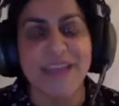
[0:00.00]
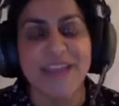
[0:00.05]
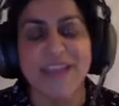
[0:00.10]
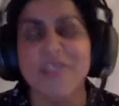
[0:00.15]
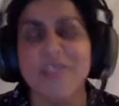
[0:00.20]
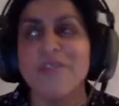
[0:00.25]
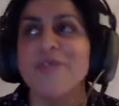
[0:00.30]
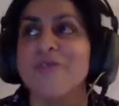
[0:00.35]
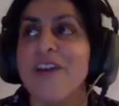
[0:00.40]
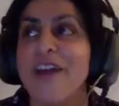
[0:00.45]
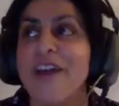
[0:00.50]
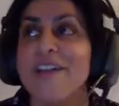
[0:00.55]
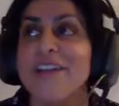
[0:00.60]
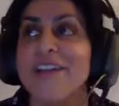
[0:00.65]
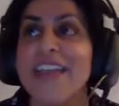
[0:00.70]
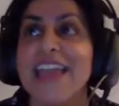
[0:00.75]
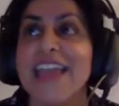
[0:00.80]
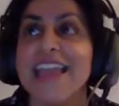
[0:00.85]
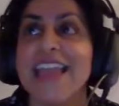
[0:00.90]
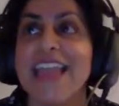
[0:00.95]
And I thought, right,
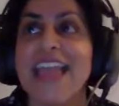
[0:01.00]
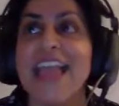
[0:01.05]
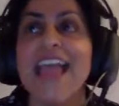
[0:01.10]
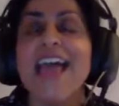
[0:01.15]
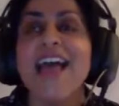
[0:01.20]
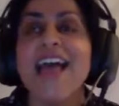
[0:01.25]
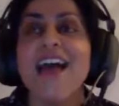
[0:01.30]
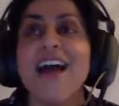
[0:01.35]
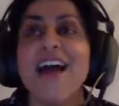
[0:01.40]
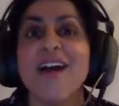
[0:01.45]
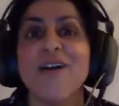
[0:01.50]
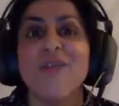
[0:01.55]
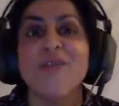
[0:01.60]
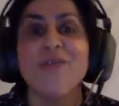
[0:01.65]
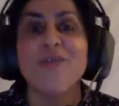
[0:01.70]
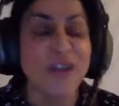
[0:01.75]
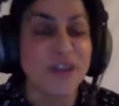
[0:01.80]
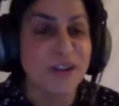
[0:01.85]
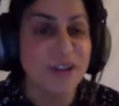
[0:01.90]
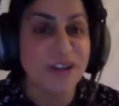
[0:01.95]
okay,
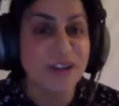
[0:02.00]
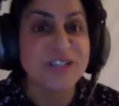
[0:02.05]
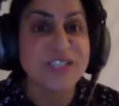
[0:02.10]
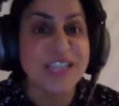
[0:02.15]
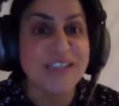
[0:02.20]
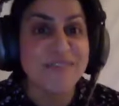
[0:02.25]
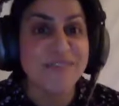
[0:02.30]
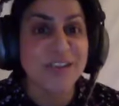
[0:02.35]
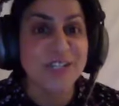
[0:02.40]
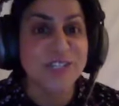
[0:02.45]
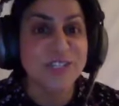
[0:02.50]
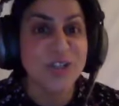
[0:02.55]
why don't I just give it a